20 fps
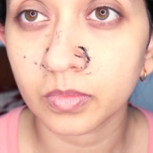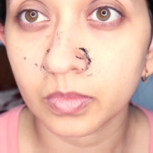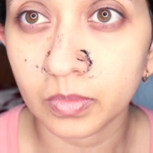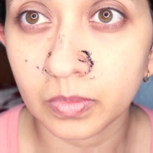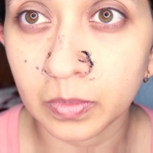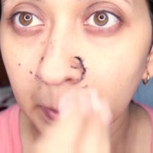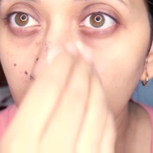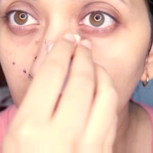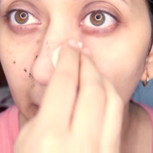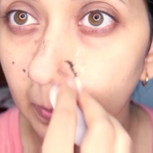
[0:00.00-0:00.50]

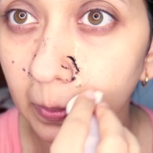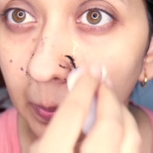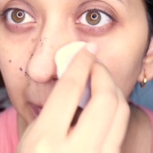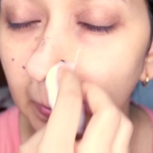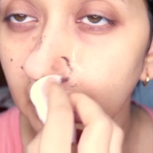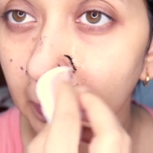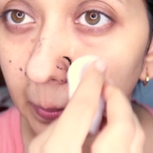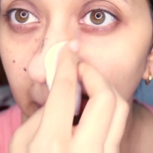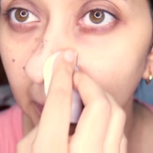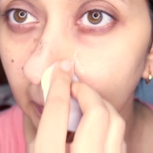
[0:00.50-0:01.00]
and
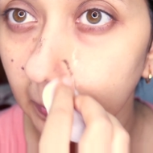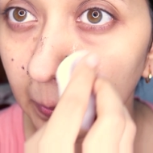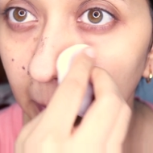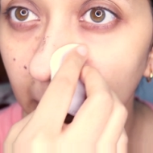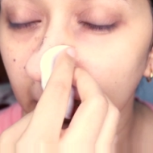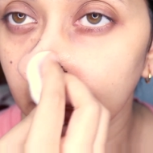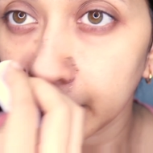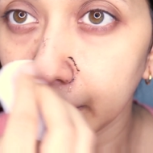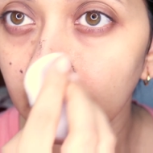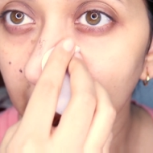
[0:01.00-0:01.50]

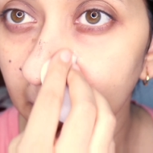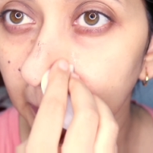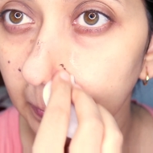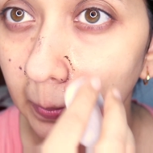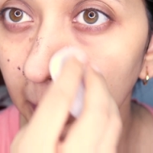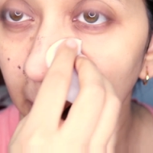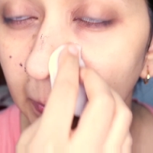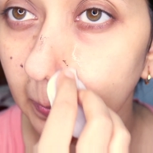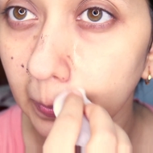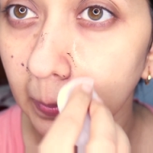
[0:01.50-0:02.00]

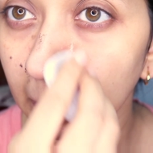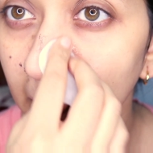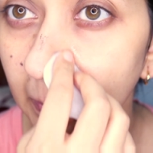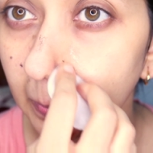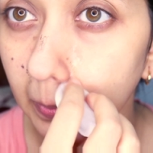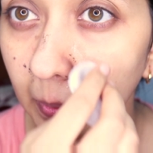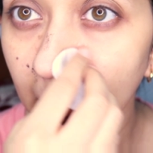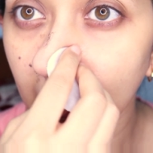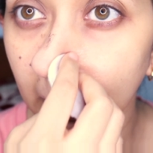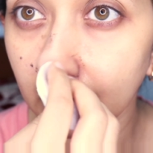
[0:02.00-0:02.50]

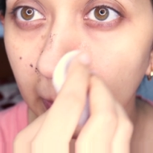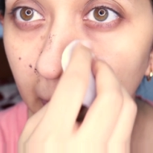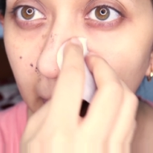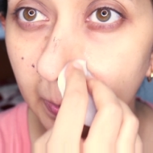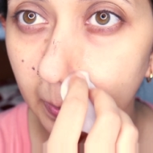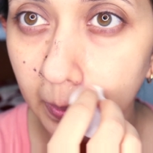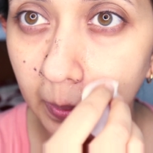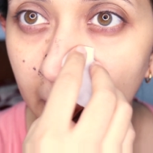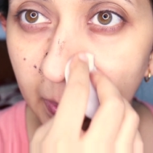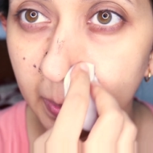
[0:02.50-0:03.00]
whatever
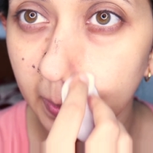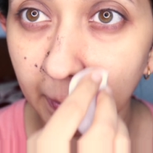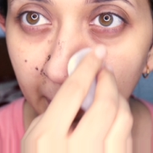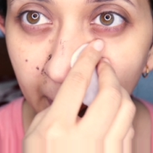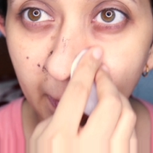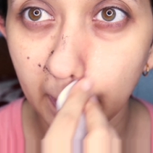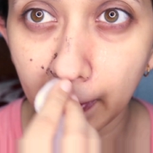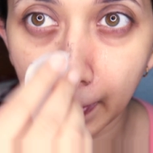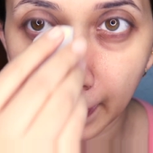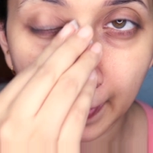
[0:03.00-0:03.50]
residue
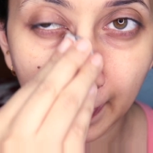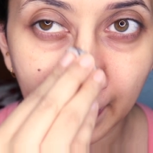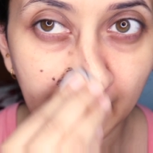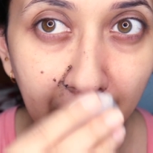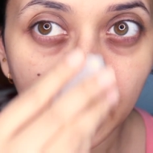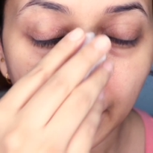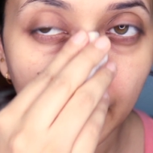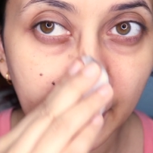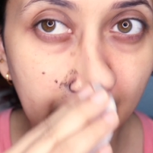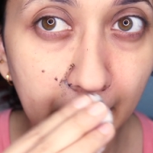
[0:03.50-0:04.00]
is left,
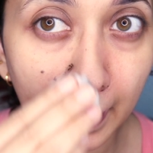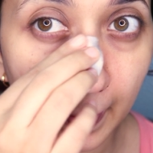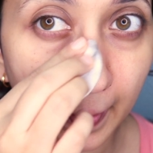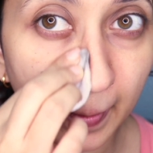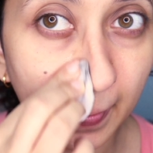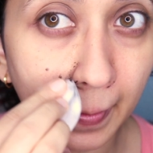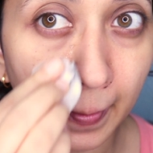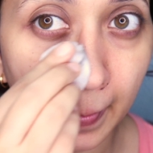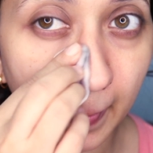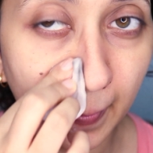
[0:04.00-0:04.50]
you want
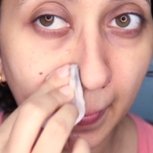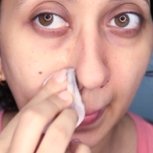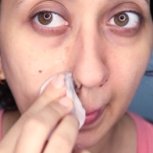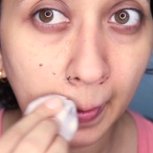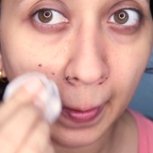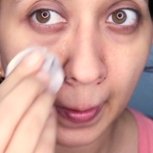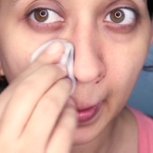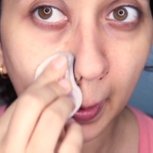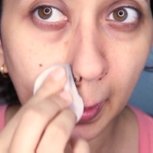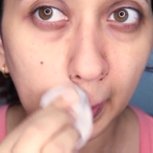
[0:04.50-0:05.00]
to
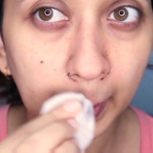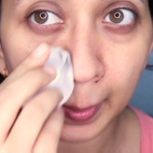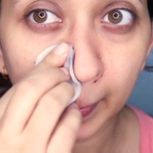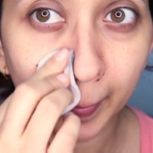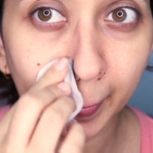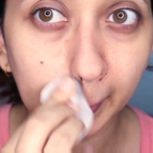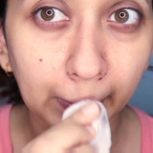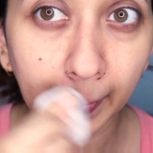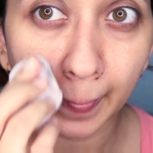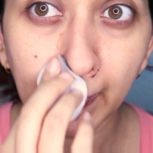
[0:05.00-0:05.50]
make sure you're
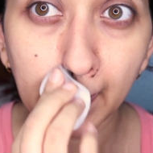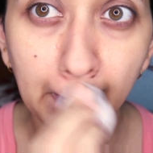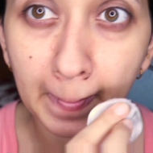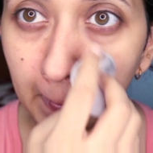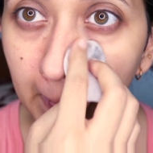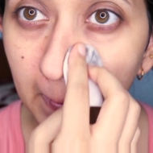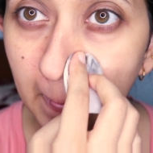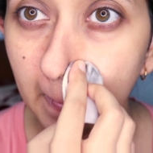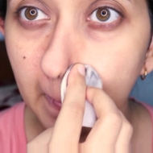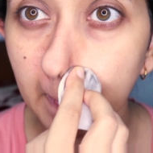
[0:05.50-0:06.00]
just
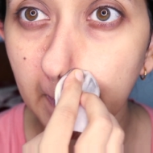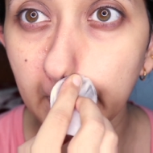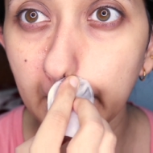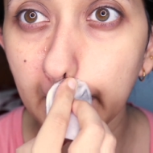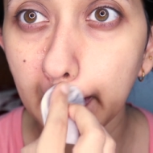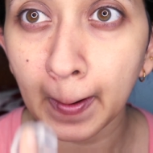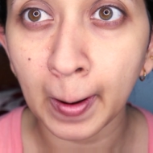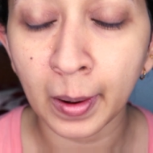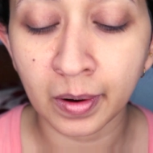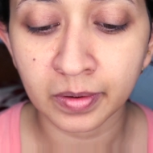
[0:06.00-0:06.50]

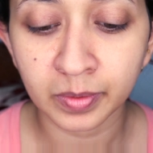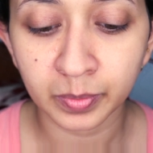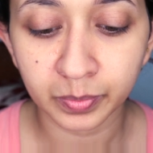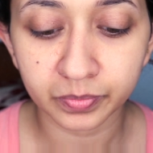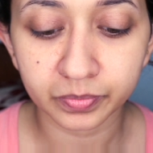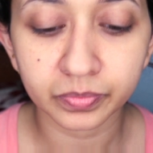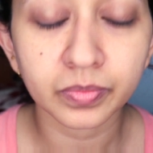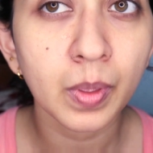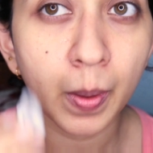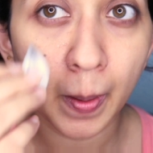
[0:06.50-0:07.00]
cleaning that
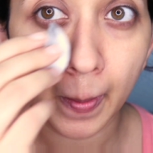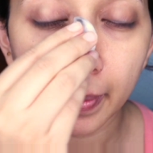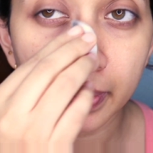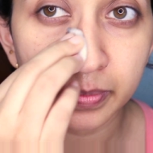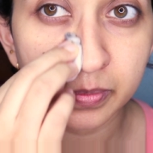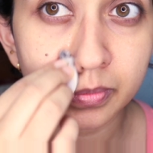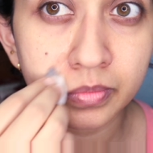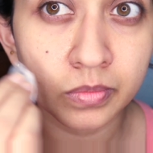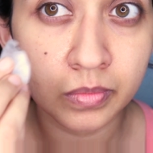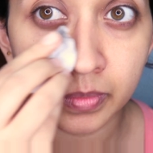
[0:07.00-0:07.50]
with a
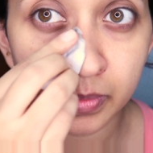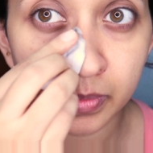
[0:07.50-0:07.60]
wet